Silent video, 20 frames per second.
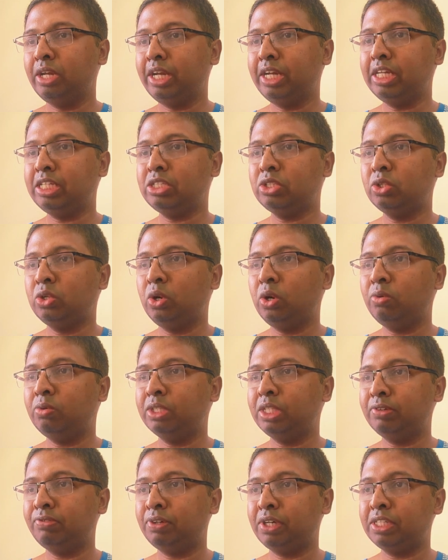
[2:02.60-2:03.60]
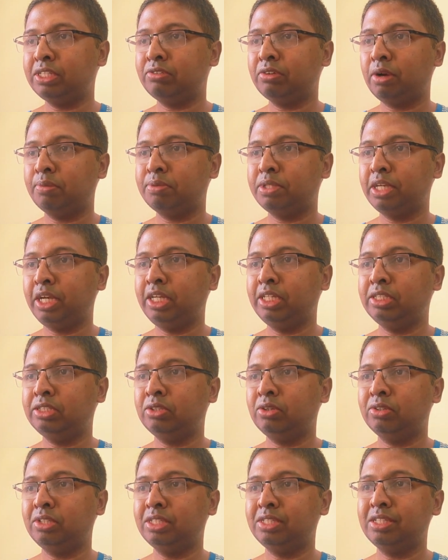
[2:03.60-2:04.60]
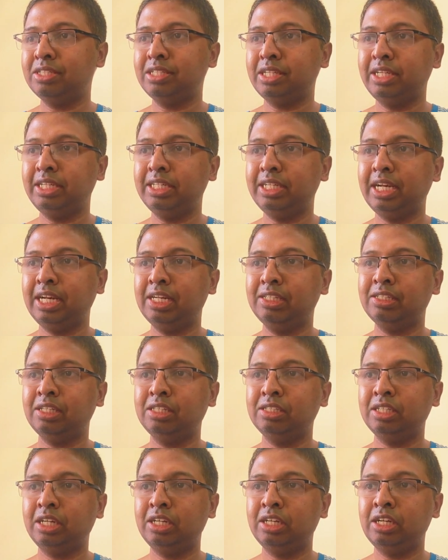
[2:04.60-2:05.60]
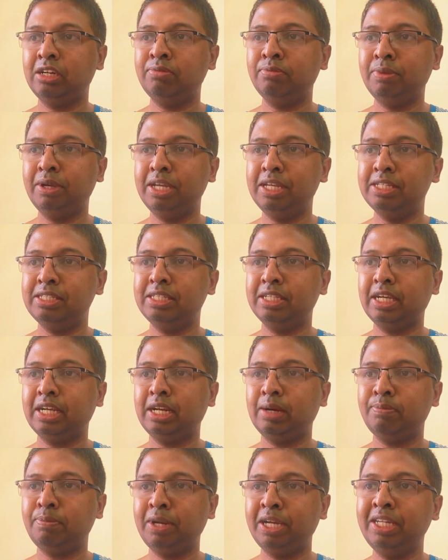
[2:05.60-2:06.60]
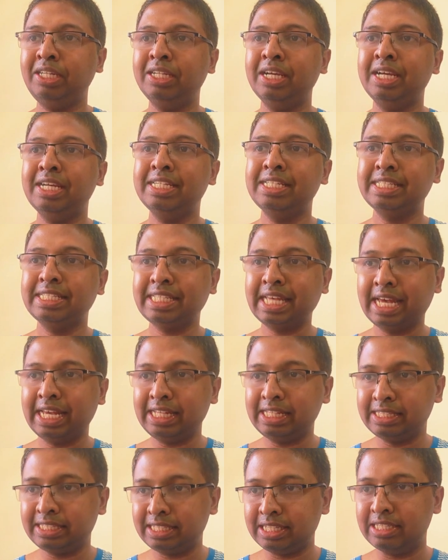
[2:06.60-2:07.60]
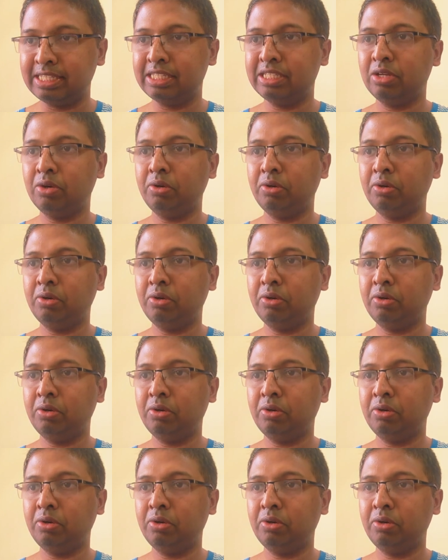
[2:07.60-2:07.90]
let us go with the first website. So this is International Journal of Basic and Applied Sciences.